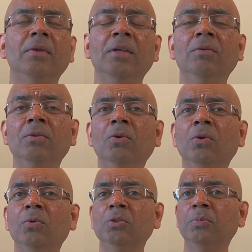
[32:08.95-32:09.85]
Even though
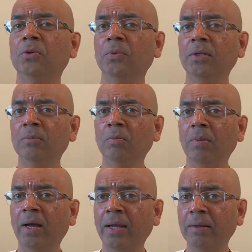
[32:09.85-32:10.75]
it was between
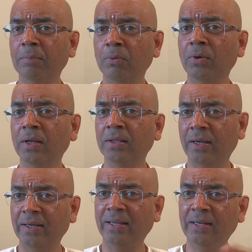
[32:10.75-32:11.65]
Mumbai and Pune,
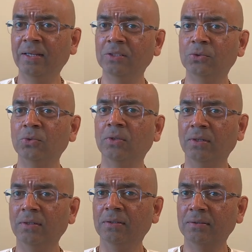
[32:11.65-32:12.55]
that area is rural.